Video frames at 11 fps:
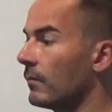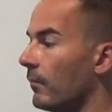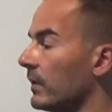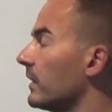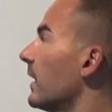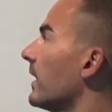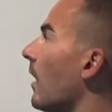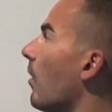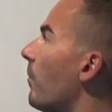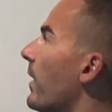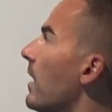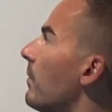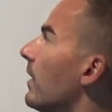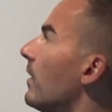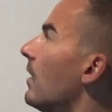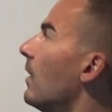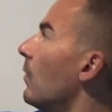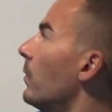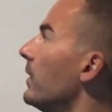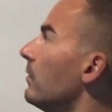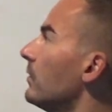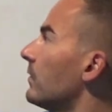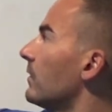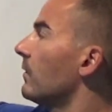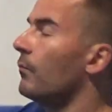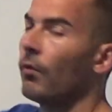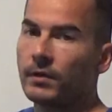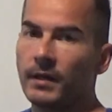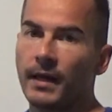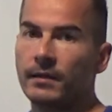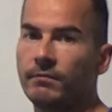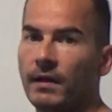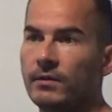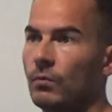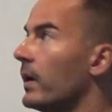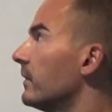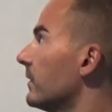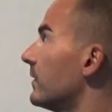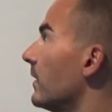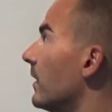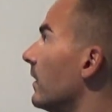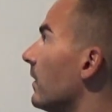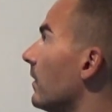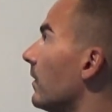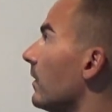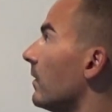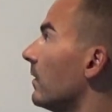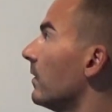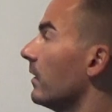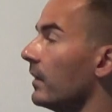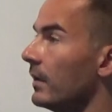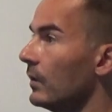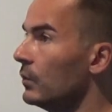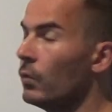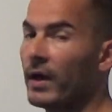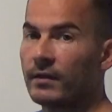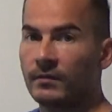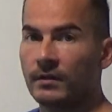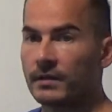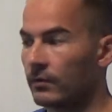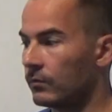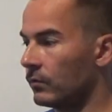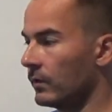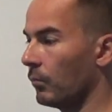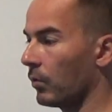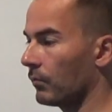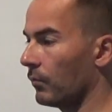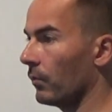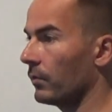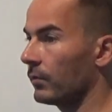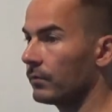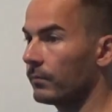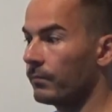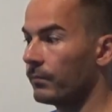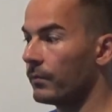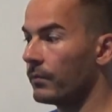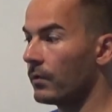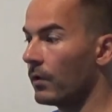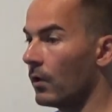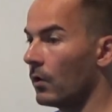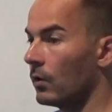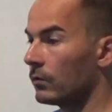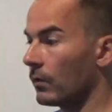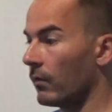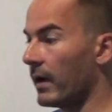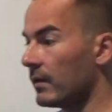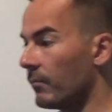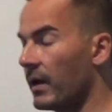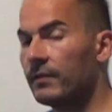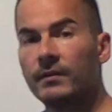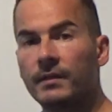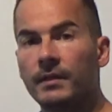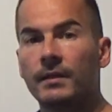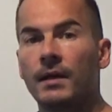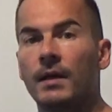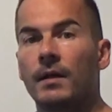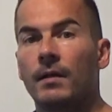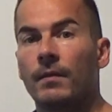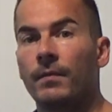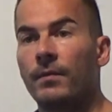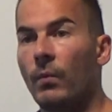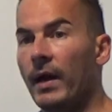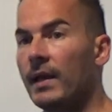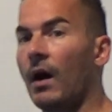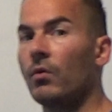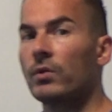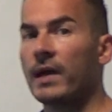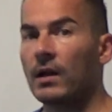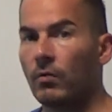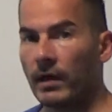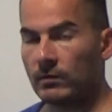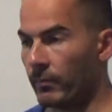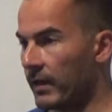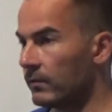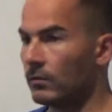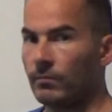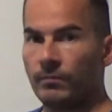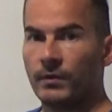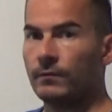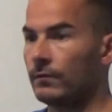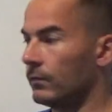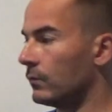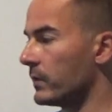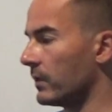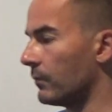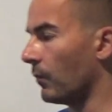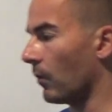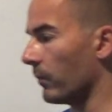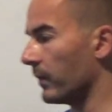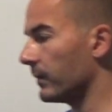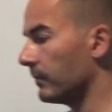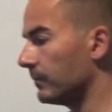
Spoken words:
But in our paper, we use the 48 value-weighted US industrial portfolios. So, and then basically, the way how you calculate momentum is straightforward.